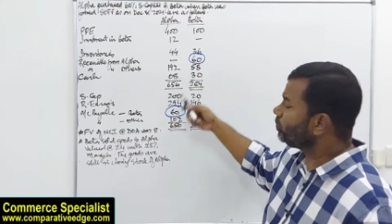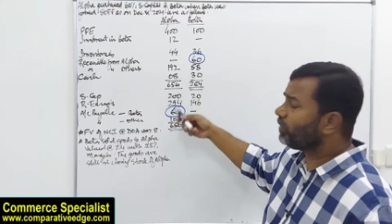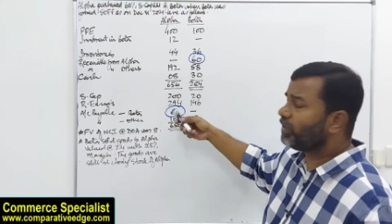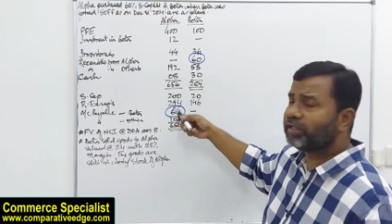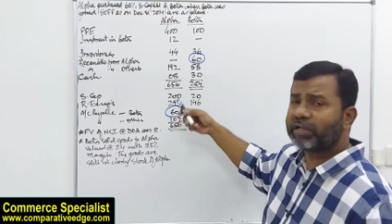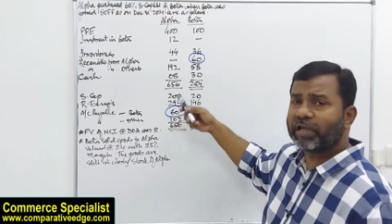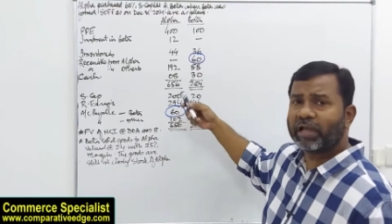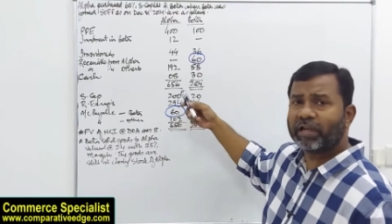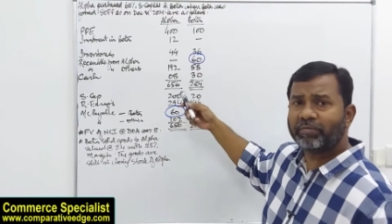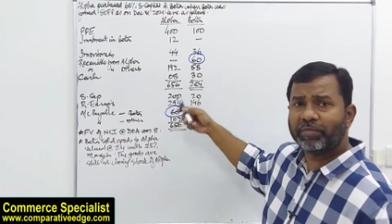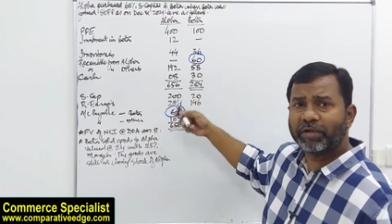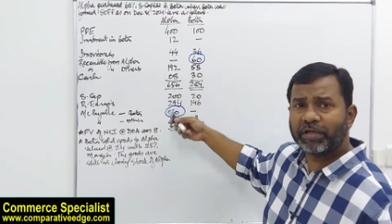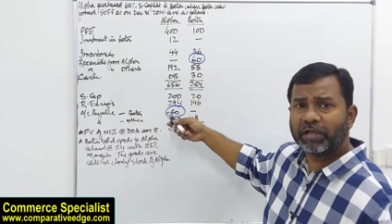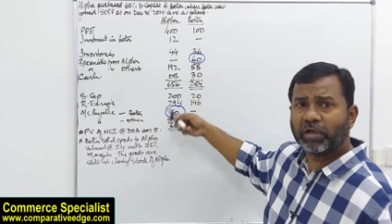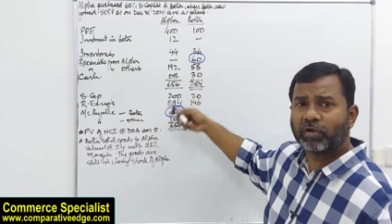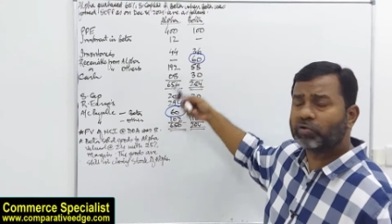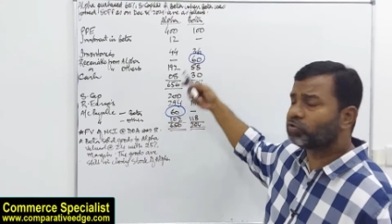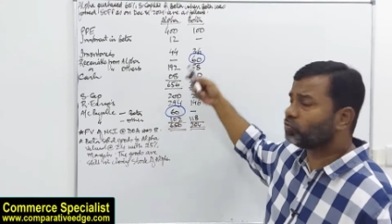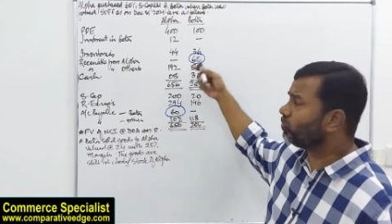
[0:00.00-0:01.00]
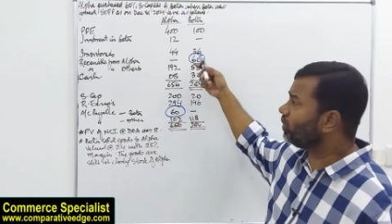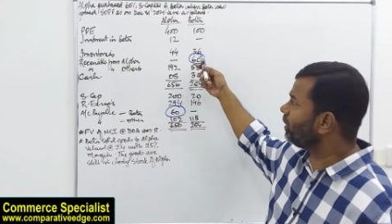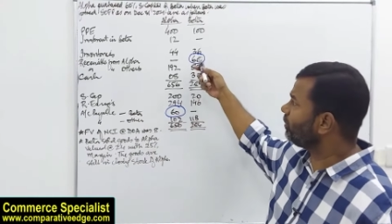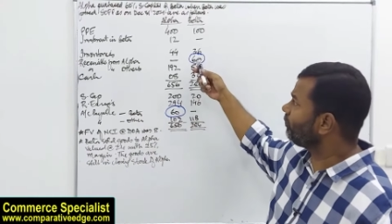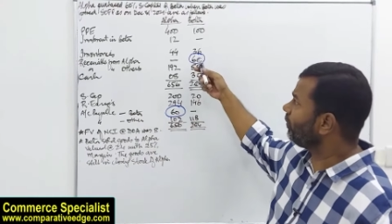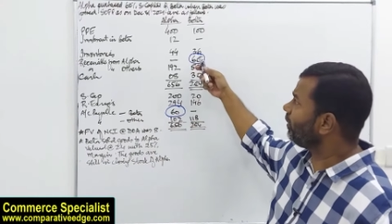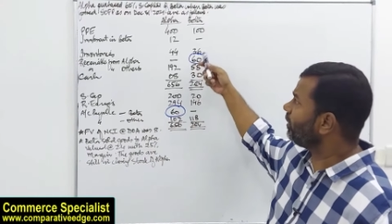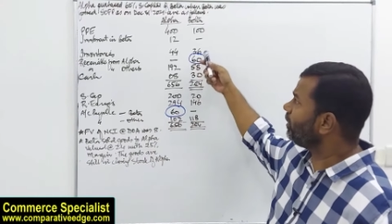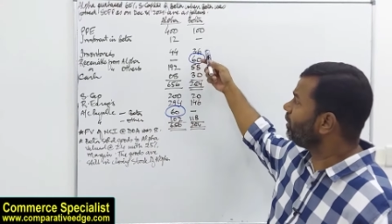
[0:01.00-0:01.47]
to beta and beta goes to
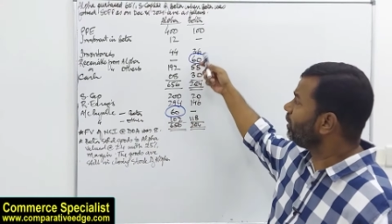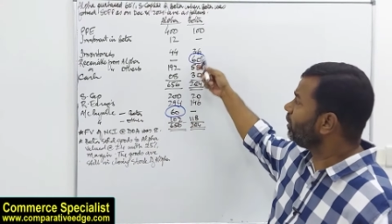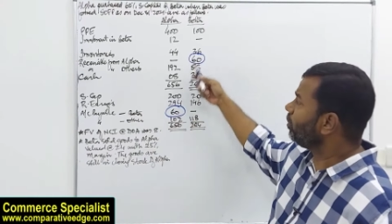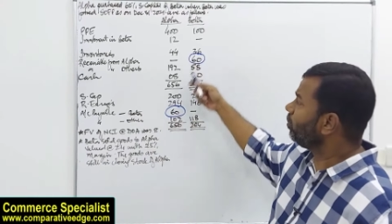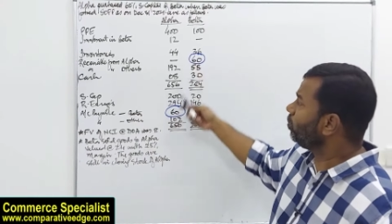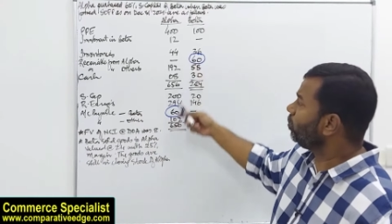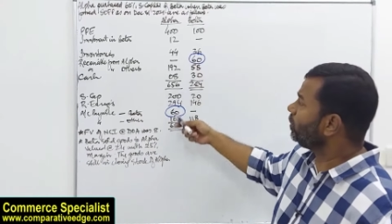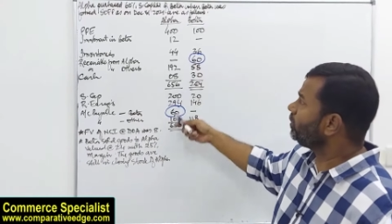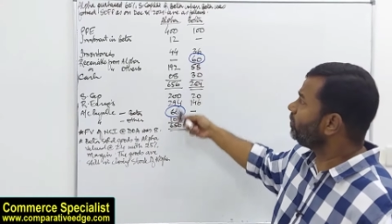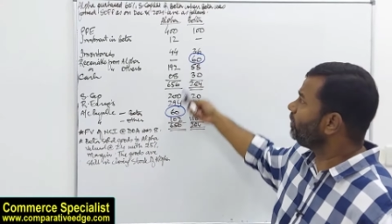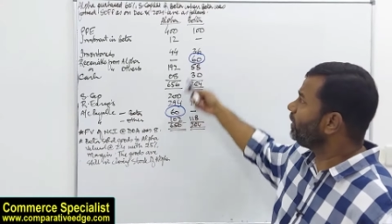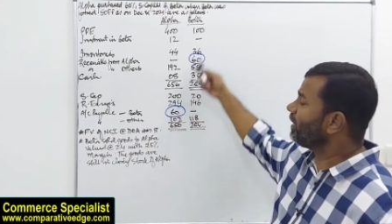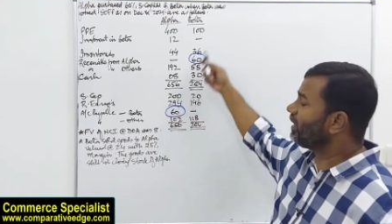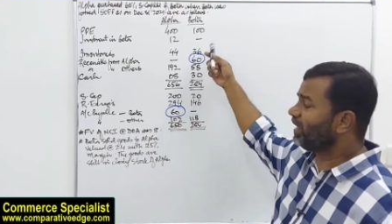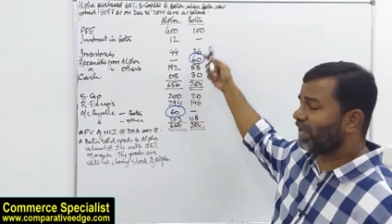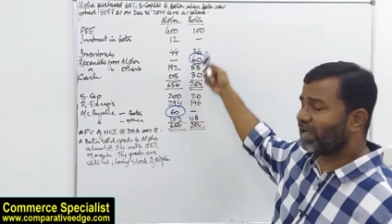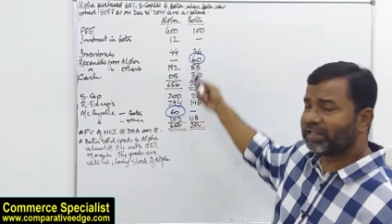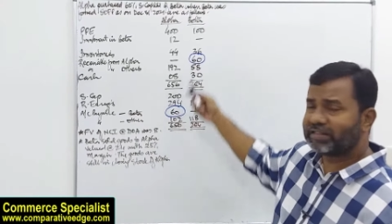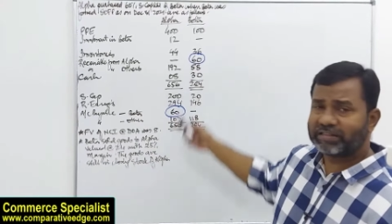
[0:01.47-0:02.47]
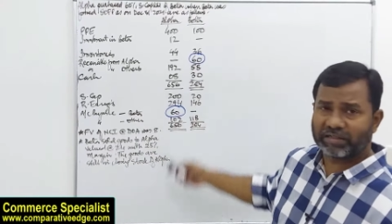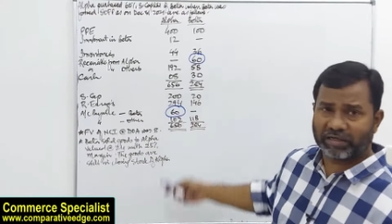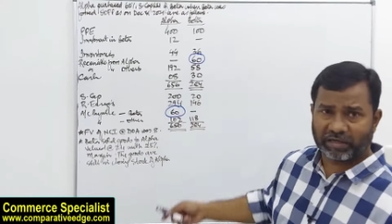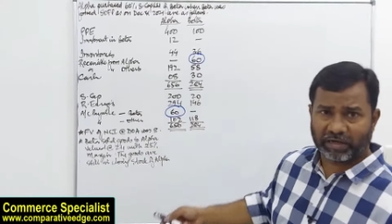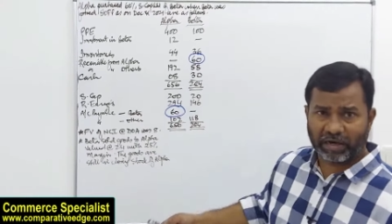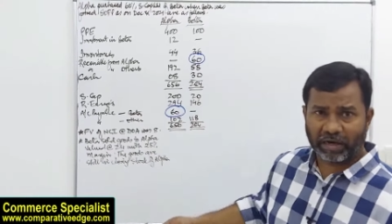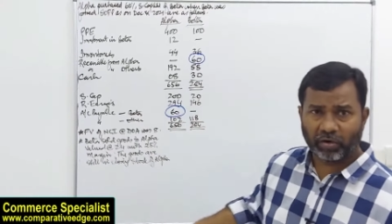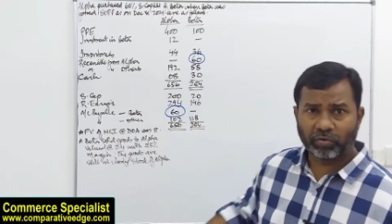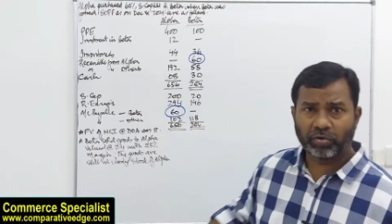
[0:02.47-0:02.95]
alpha would be
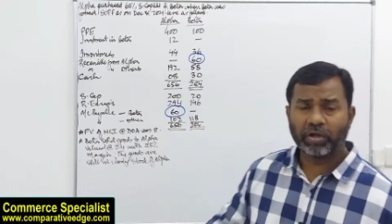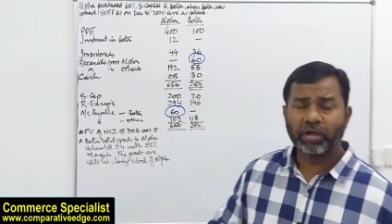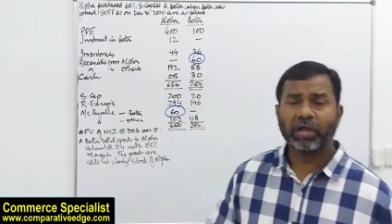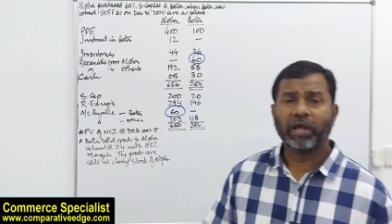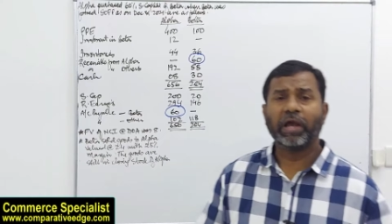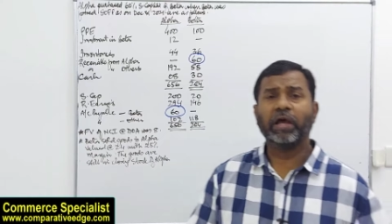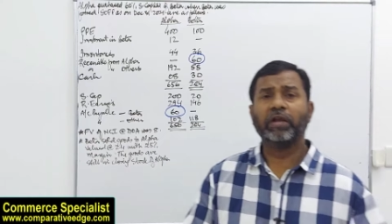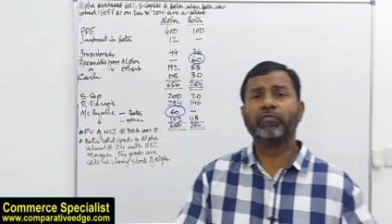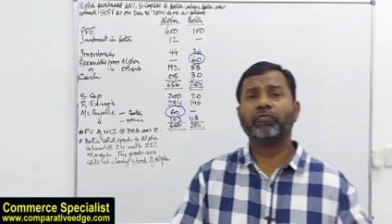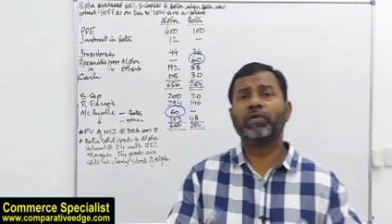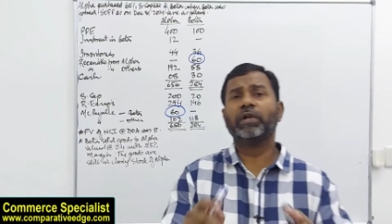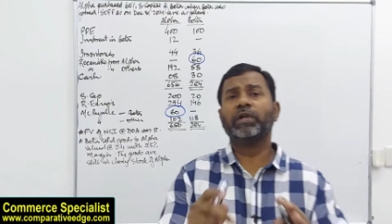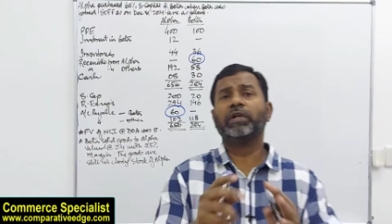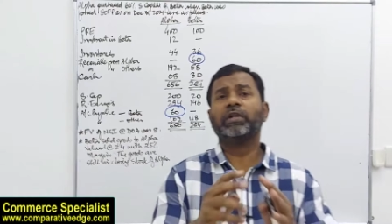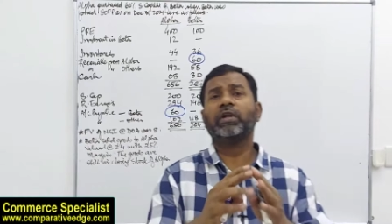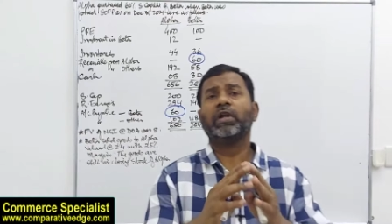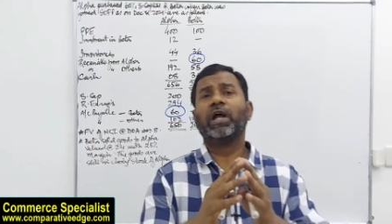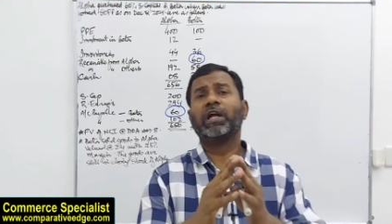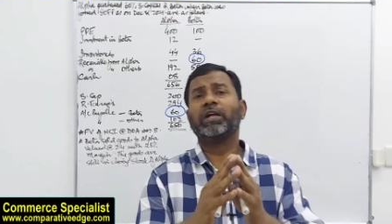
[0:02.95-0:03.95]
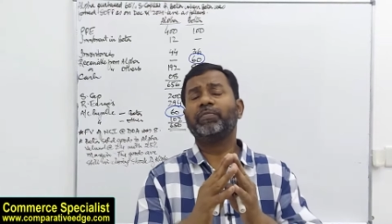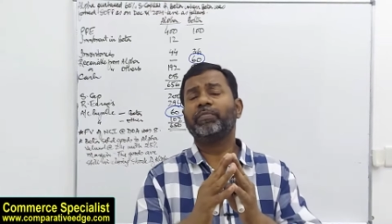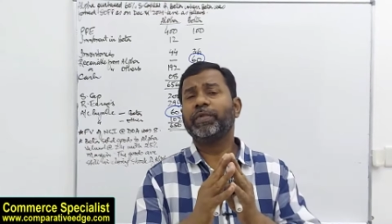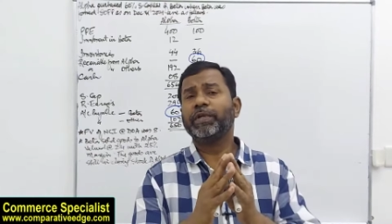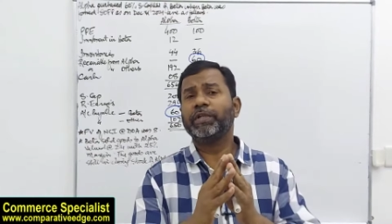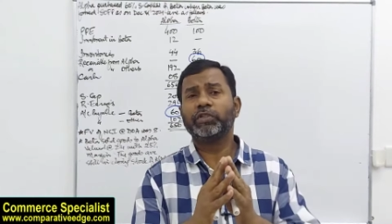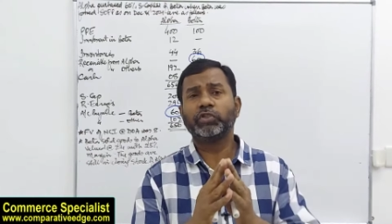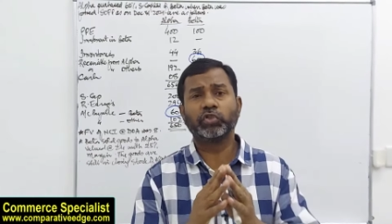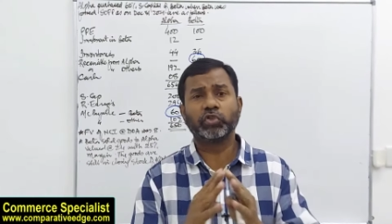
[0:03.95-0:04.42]
cancelled out and will not
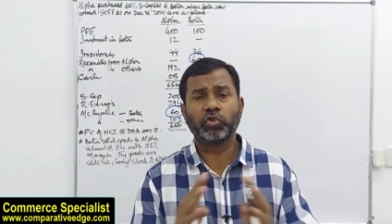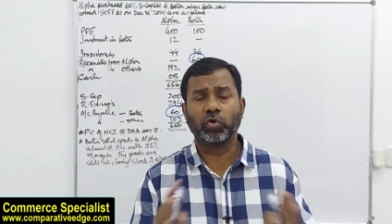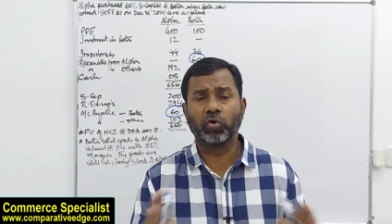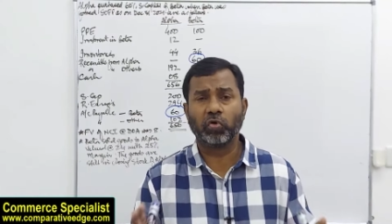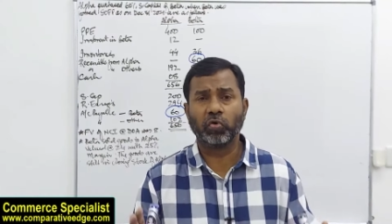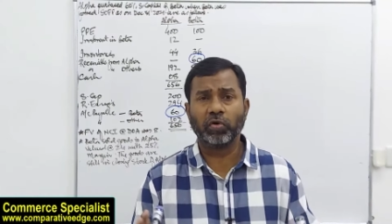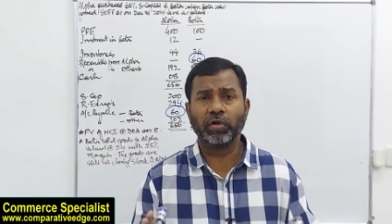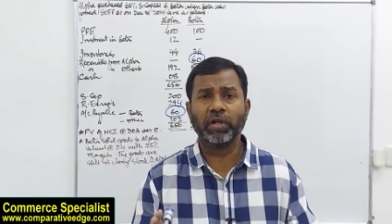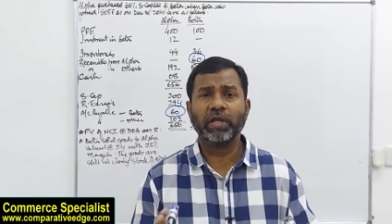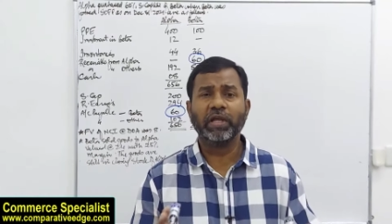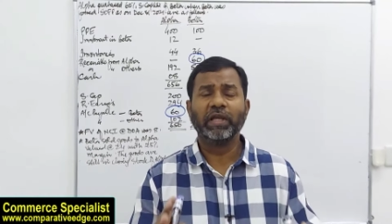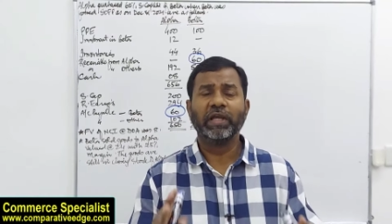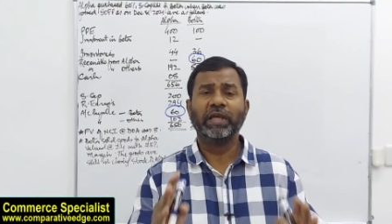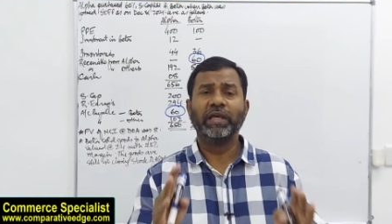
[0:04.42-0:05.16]
be shown